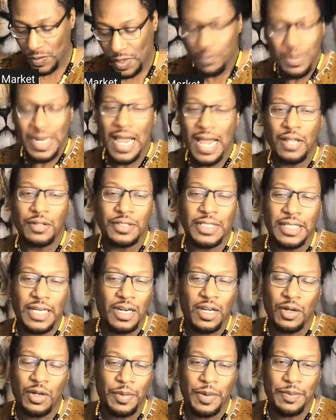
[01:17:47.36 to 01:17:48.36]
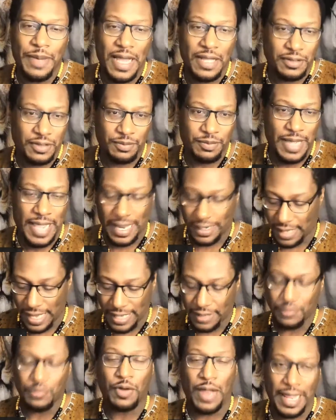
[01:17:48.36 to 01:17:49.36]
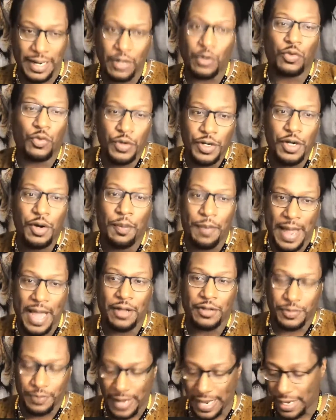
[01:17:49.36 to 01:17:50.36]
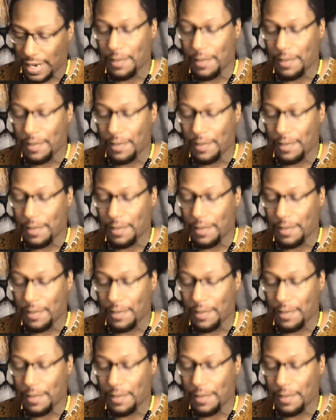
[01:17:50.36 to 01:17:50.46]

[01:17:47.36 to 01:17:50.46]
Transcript: But I don't think they're going to be bouncing back, like a real bounce back.